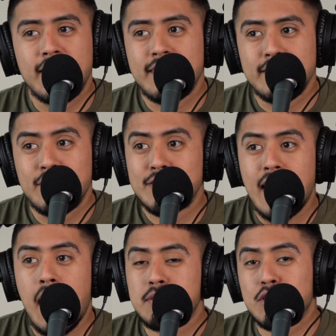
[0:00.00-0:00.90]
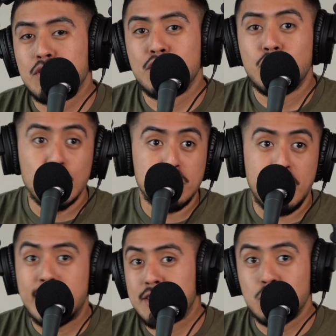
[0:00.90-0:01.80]
Like there's absolutely no
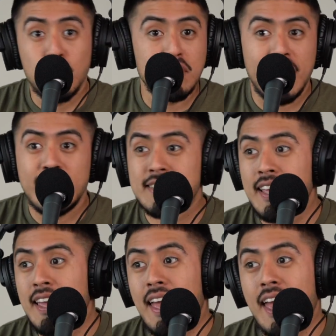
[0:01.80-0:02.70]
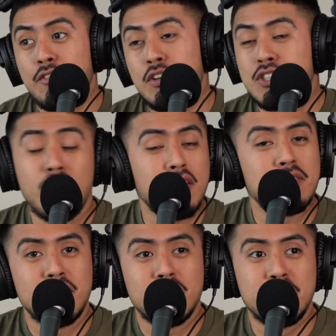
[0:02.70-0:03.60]
space, no lights. And if we turn on
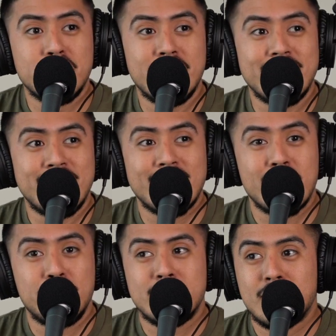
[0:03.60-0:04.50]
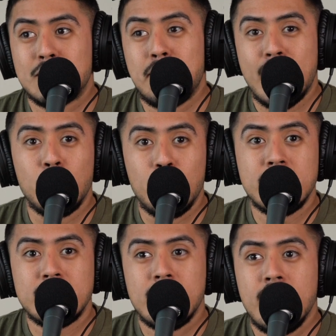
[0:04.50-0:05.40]
the machines, it's going to be such a bad
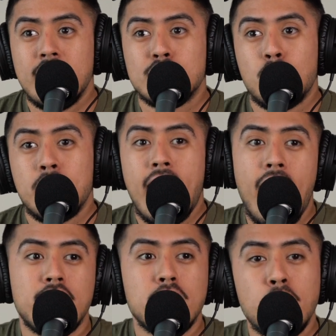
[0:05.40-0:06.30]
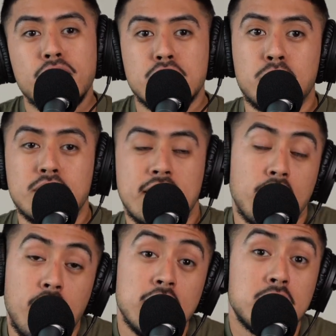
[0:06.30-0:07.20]
noise. So we had to move it somewhere else. And the
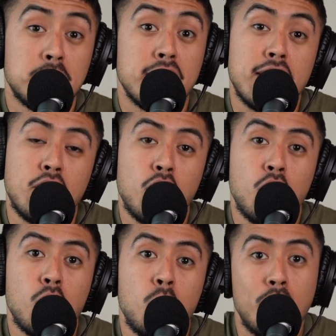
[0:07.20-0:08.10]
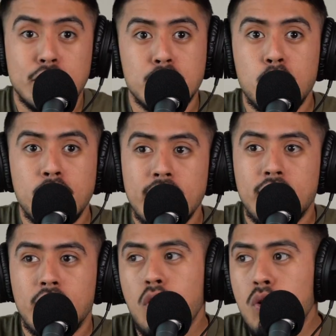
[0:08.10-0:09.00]
customer didn't know where to move it.
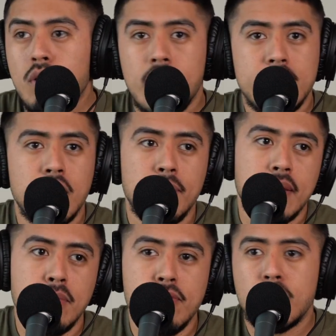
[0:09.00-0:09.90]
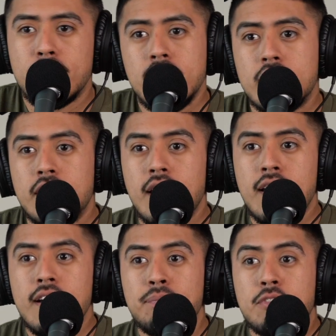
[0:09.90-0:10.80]
They're like, oh, I think we can move it over here.
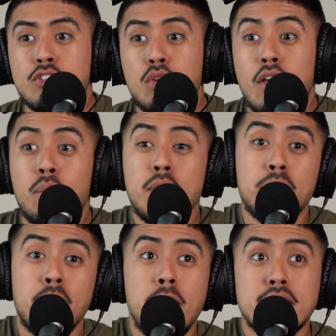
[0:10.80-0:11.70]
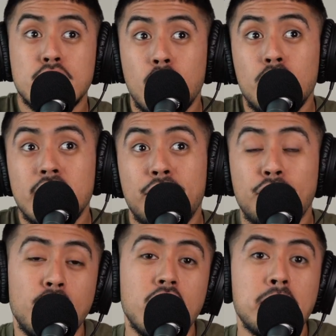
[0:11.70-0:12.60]
So like we maybe started
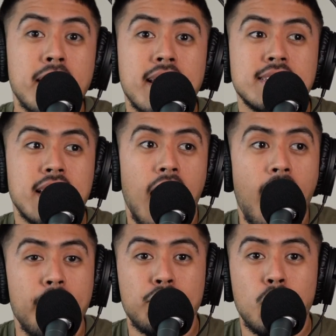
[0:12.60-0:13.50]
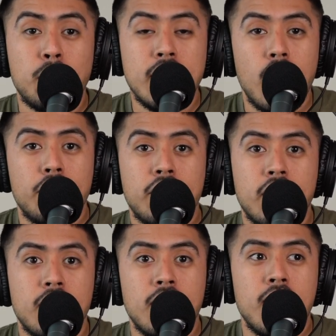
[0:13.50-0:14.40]
30 minutes after we got
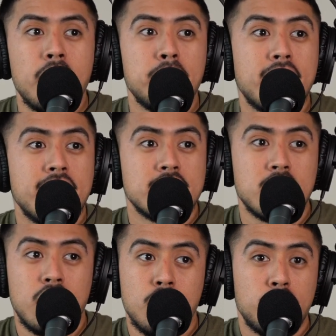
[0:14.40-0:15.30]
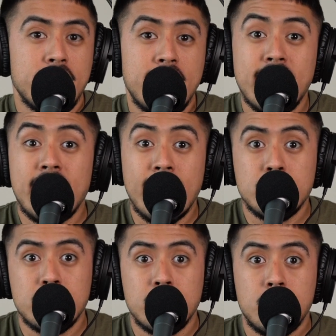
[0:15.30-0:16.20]
there because of getting
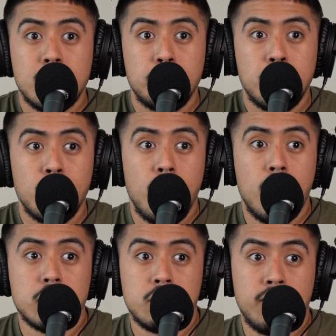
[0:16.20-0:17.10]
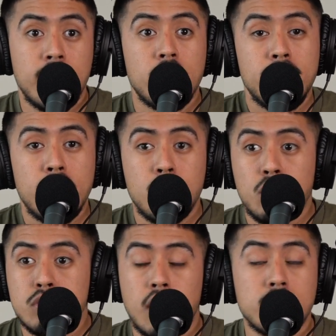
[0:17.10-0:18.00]
into the garage, finding the
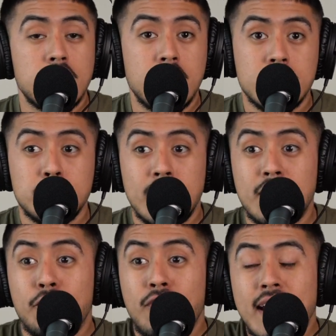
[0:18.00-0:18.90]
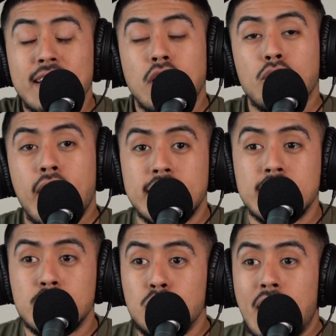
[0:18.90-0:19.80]
vehicle, talking to the customer, and then finding a
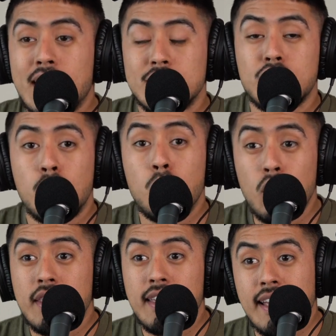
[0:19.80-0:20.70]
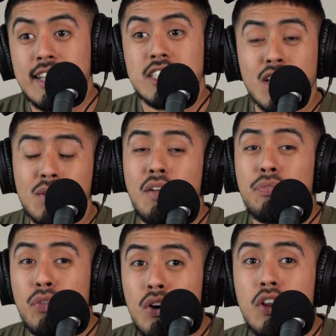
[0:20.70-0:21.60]
location to actually start working. It took
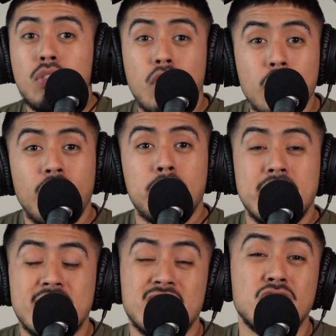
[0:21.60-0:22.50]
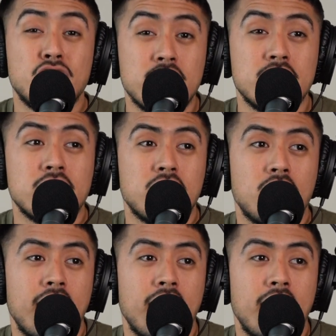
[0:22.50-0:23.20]
around 35 minutes just to start.